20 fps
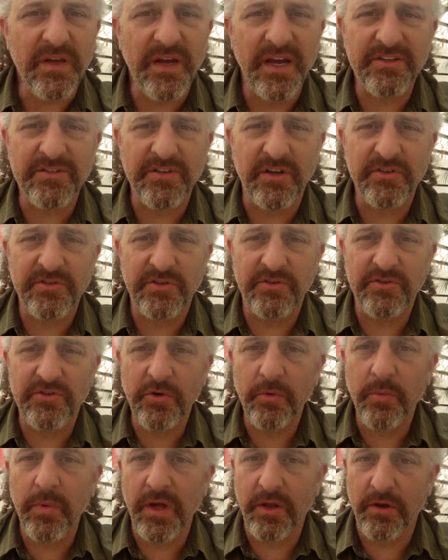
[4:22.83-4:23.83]
it's also
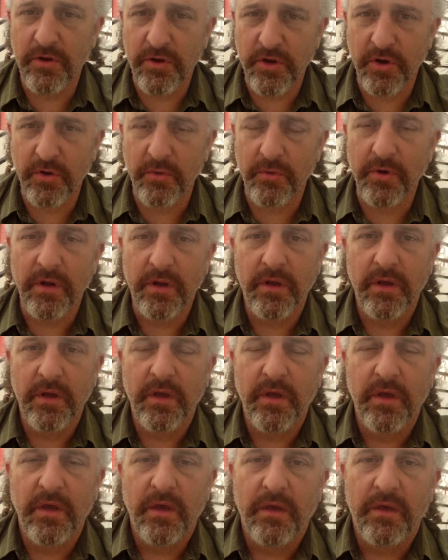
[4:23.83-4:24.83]
too well known.
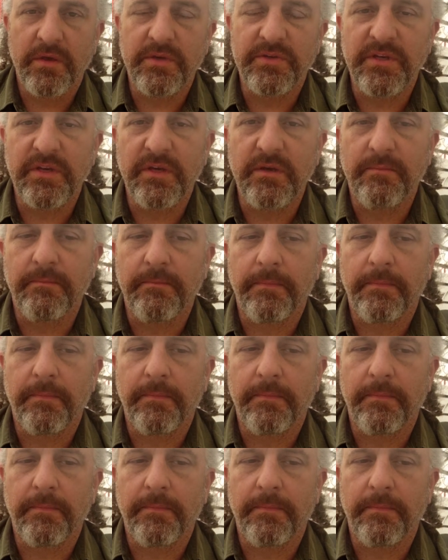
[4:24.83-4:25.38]
You see,